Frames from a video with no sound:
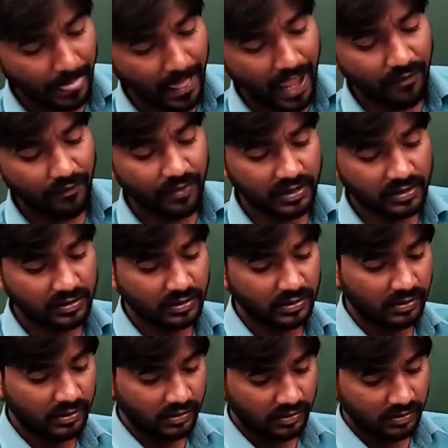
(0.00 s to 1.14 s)
I wish
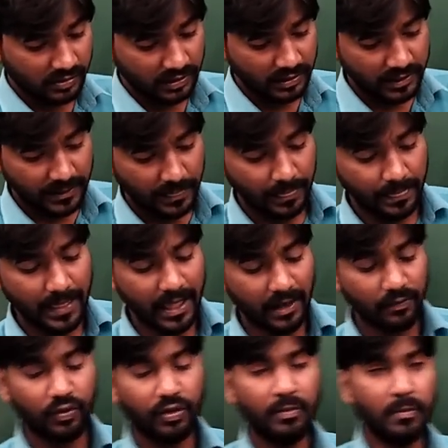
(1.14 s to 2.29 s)
there
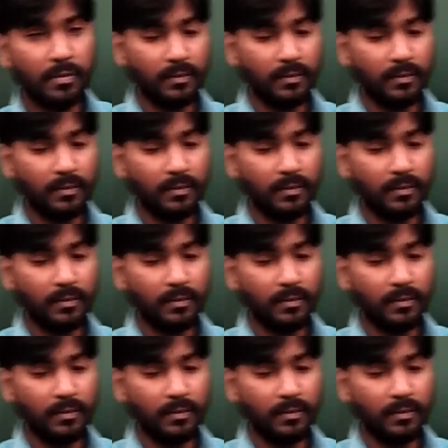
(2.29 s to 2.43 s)
would